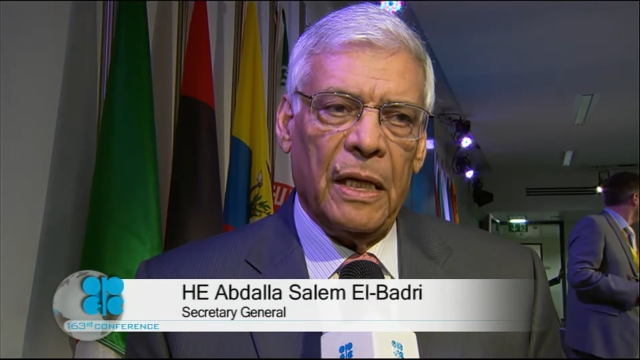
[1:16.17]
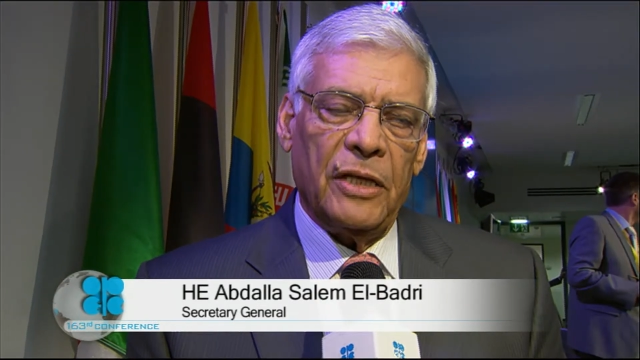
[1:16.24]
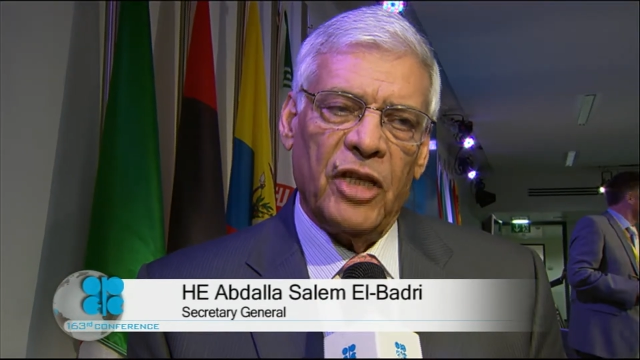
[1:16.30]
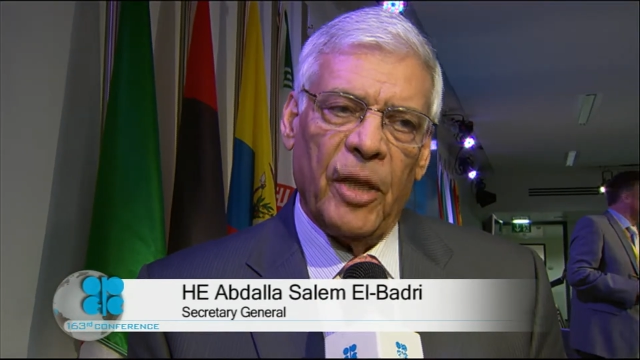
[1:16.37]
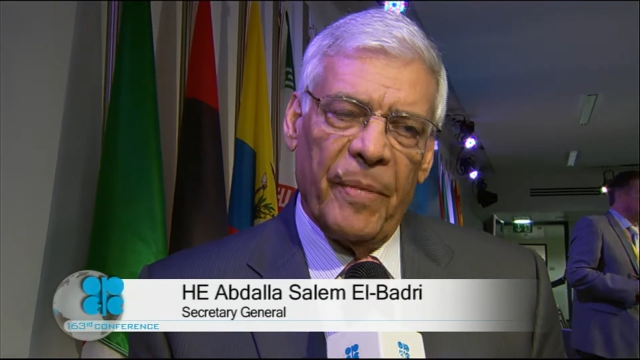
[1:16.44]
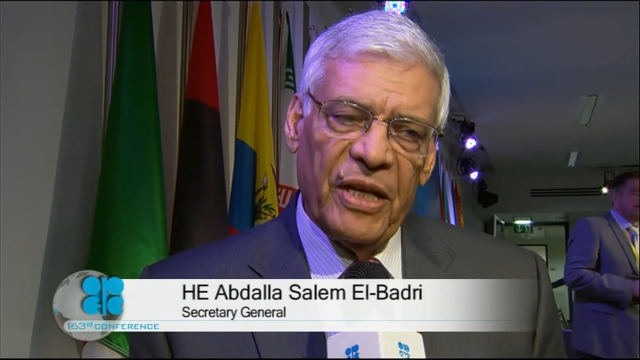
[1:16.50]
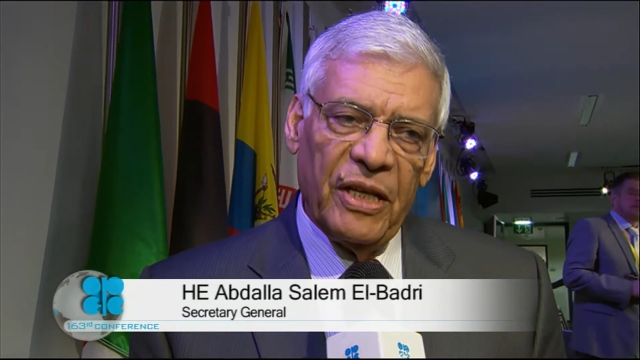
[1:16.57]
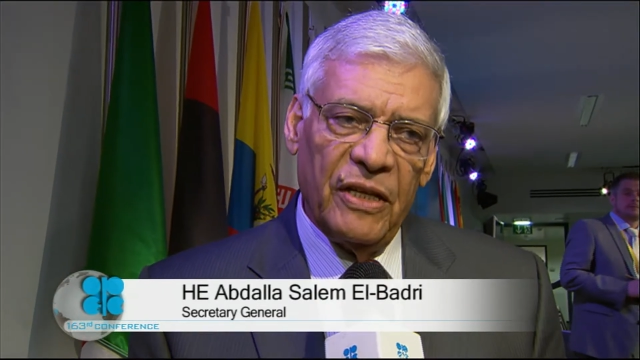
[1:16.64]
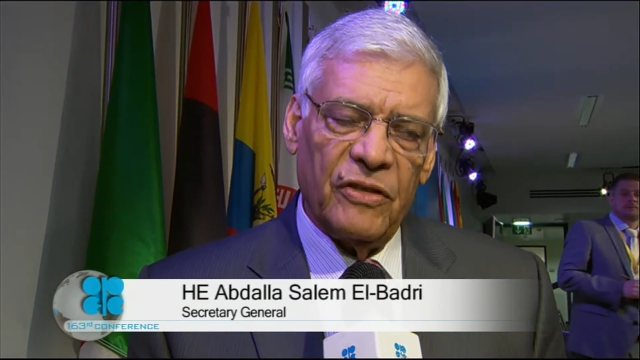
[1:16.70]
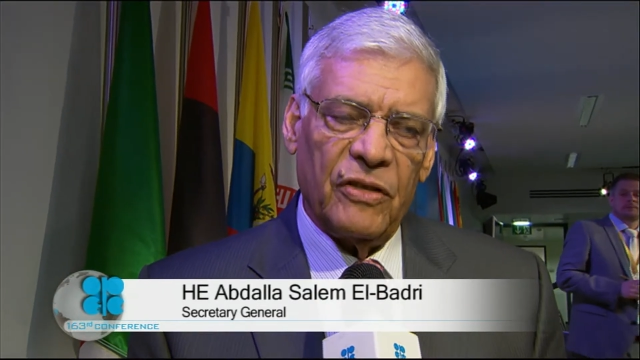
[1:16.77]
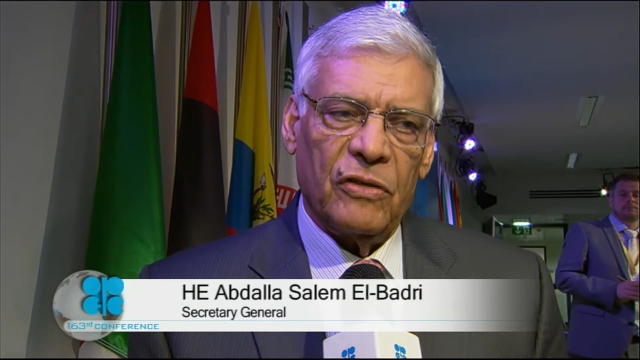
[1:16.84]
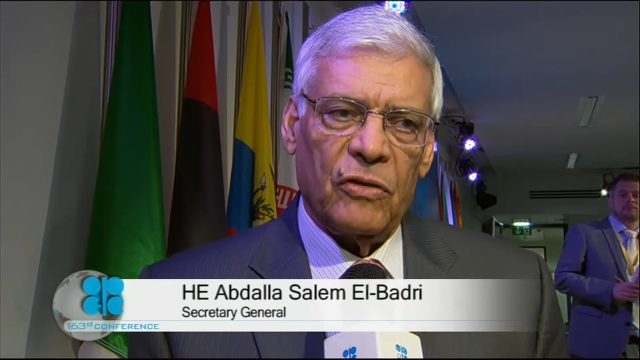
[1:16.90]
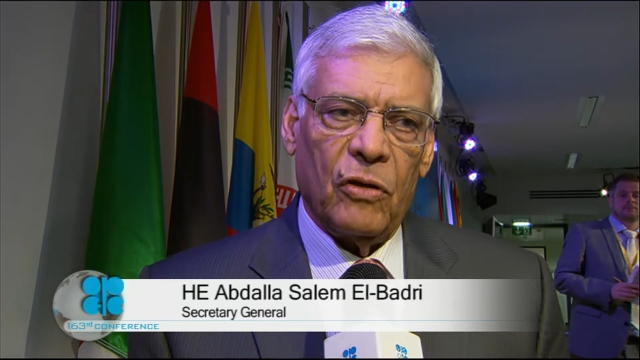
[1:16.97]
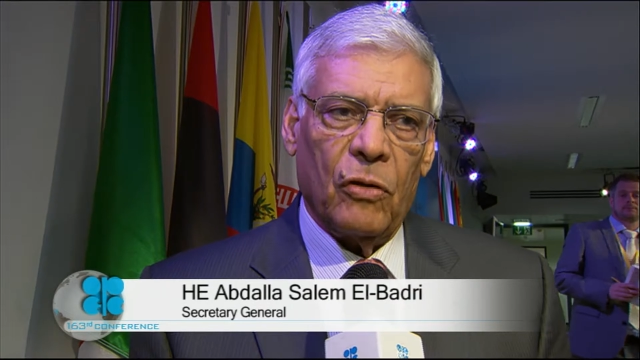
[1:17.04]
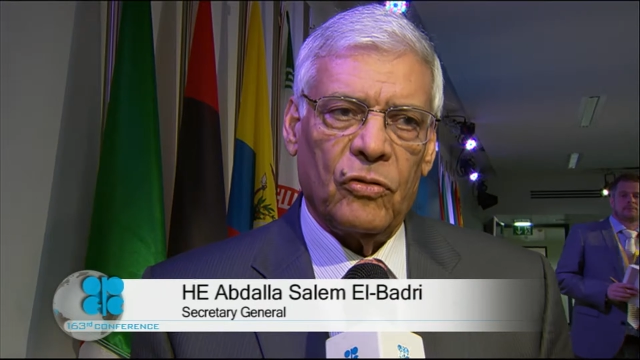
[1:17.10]
Japanese
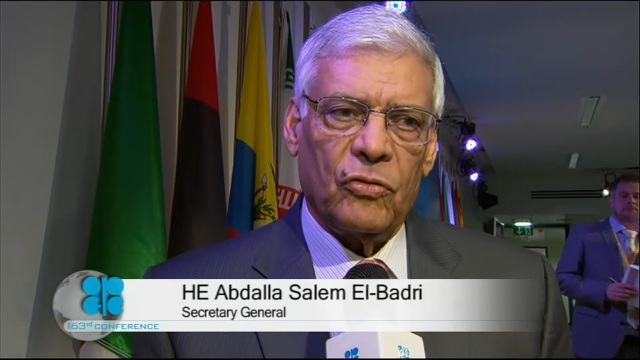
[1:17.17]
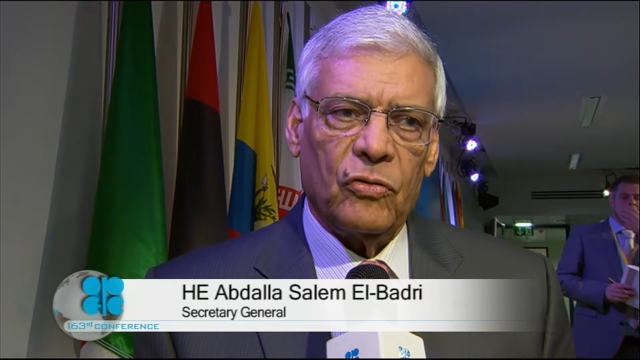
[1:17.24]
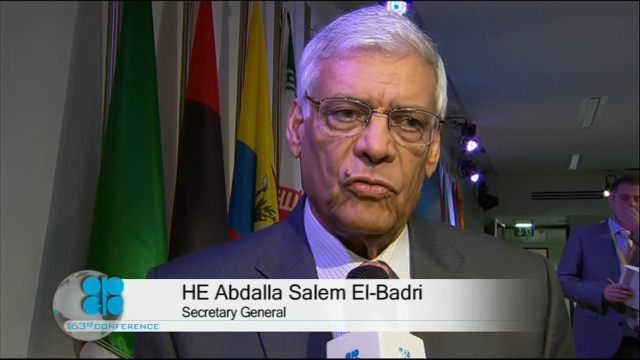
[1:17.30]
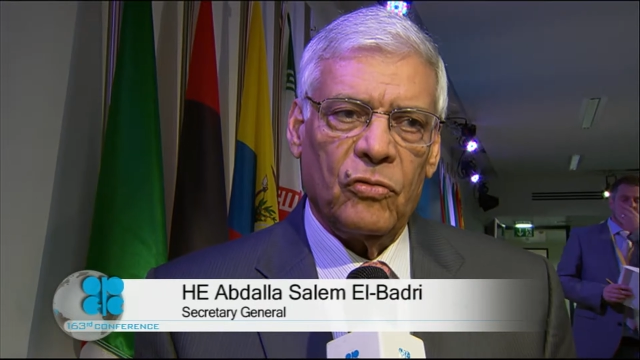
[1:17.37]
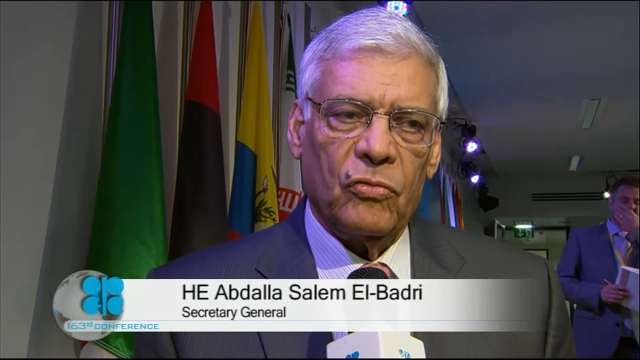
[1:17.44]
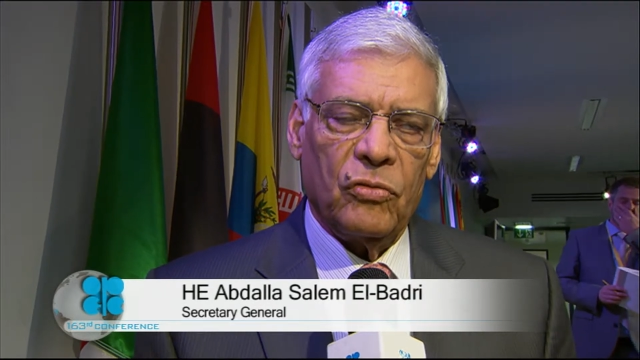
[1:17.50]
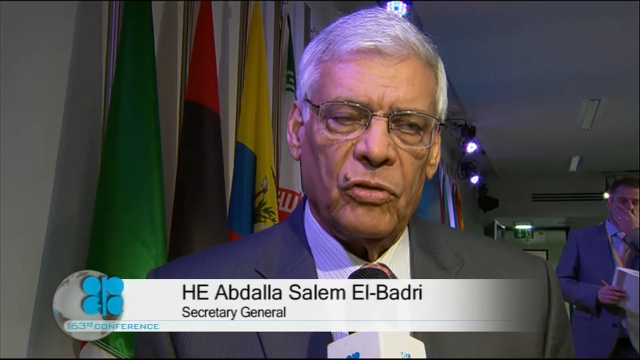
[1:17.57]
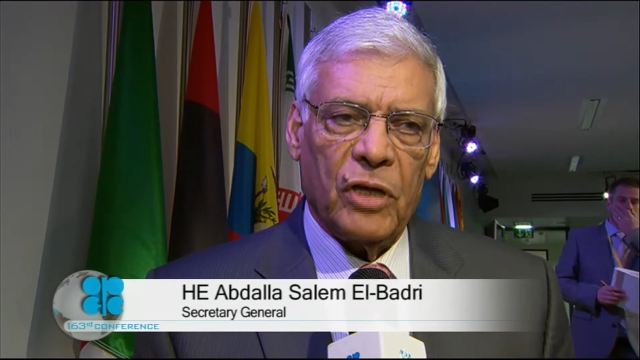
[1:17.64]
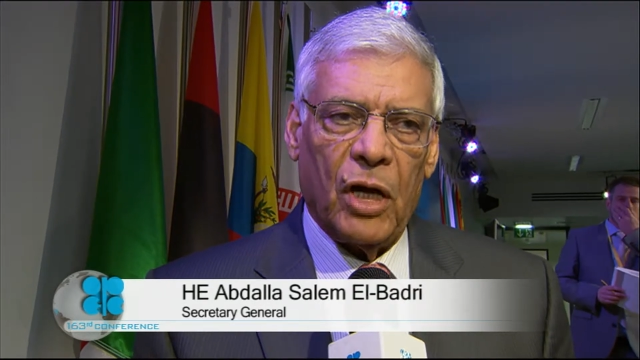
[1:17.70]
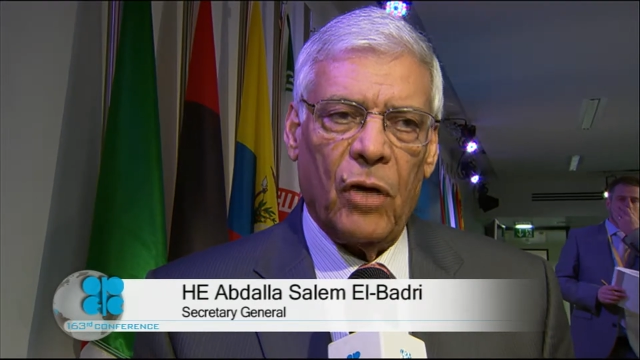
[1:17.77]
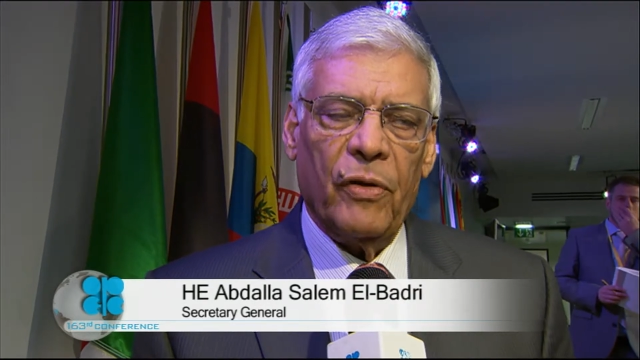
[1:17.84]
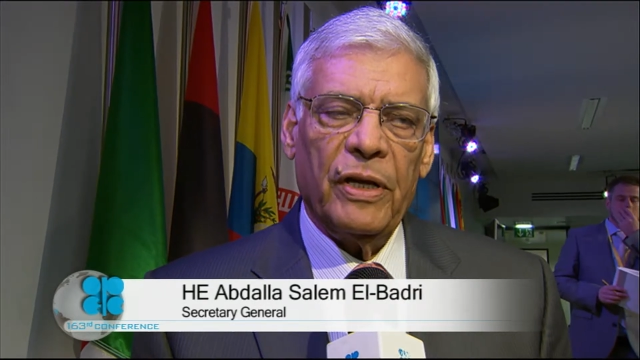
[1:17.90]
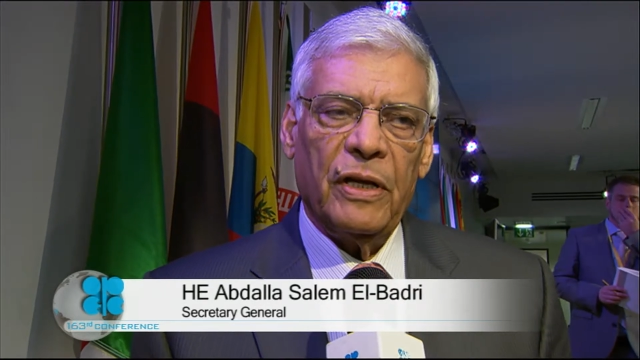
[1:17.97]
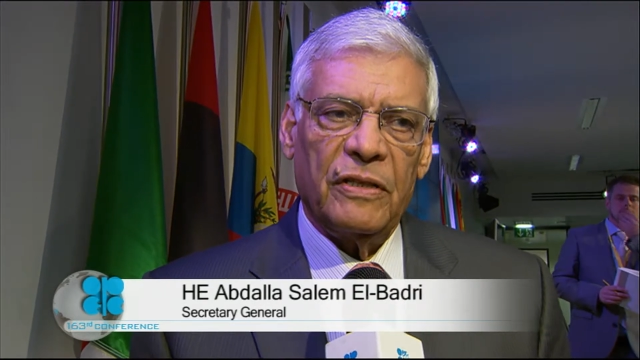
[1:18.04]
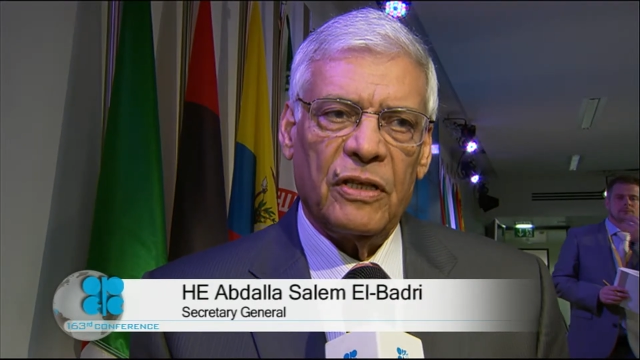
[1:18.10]
is also
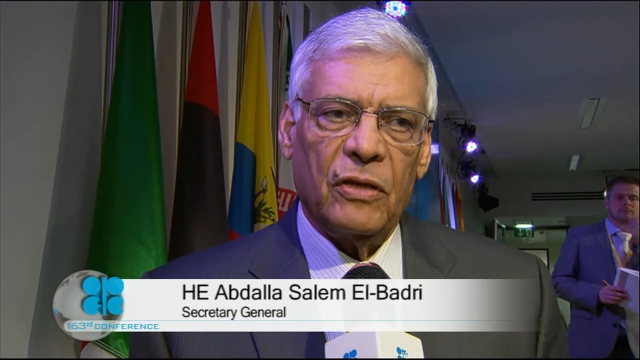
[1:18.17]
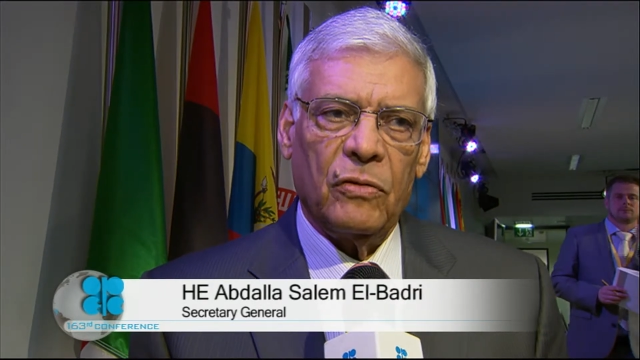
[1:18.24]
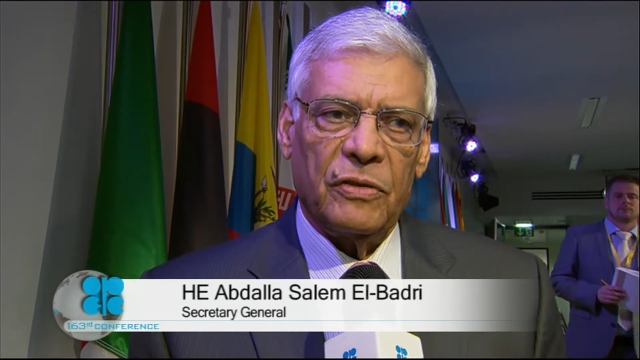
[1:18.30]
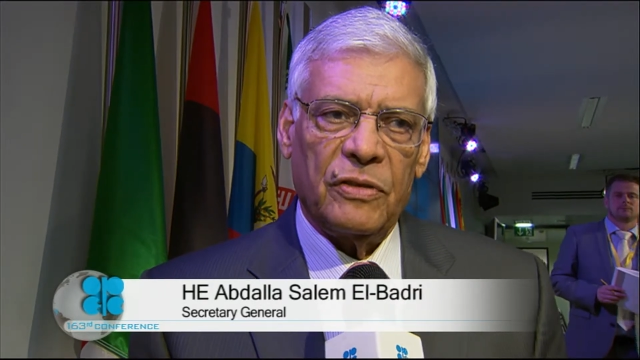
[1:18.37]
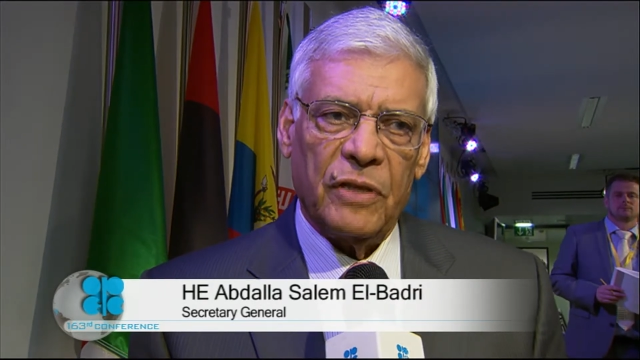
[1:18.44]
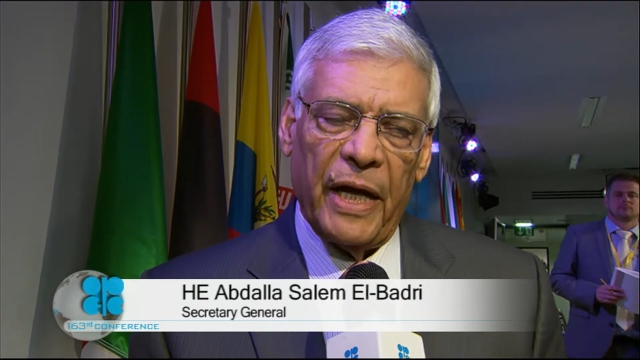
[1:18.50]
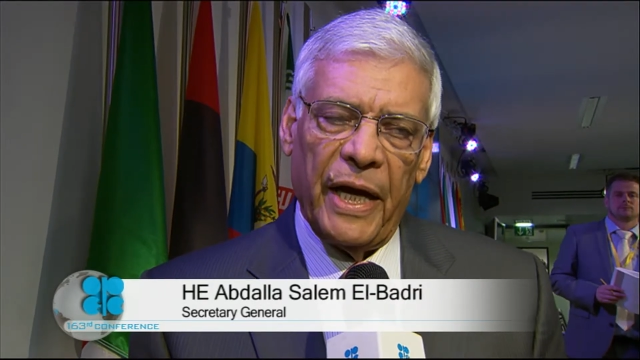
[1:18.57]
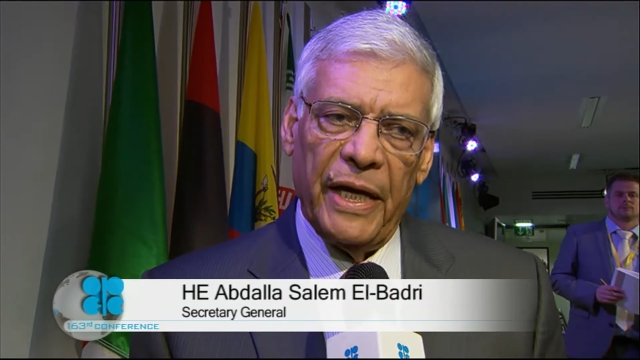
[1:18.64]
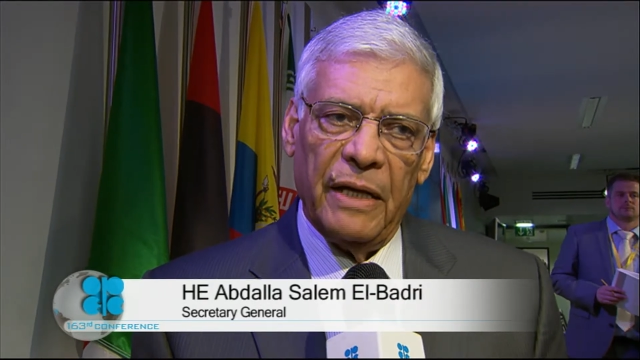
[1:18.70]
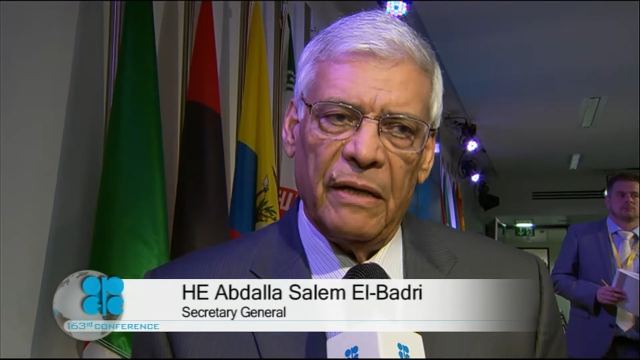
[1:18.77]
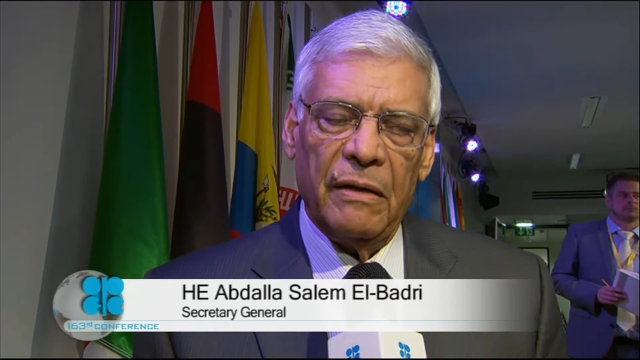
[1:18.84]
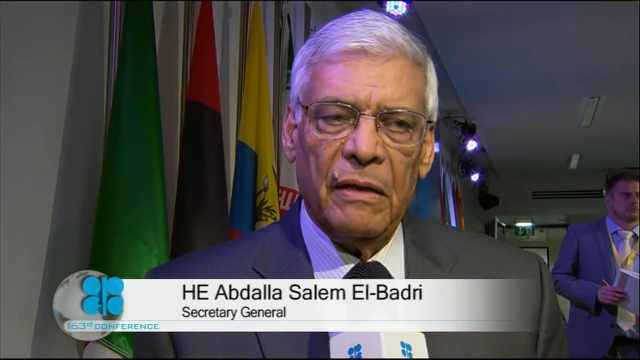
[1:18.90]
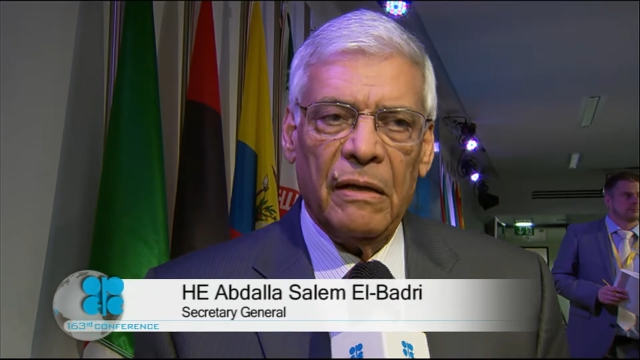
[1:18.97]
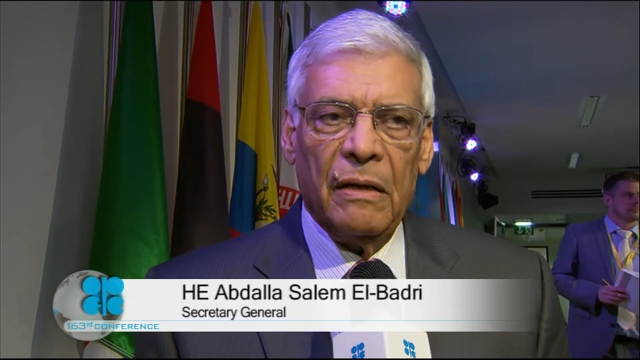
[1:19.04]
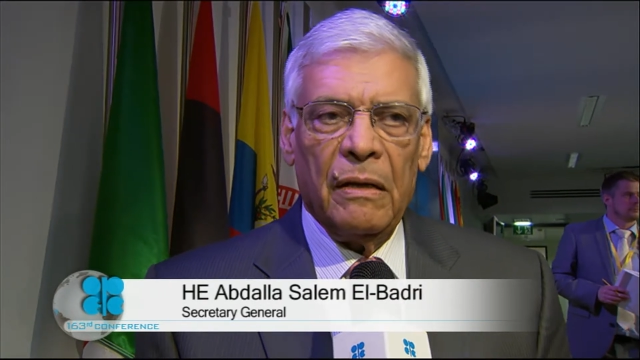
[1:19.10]
growing, it's a good sign.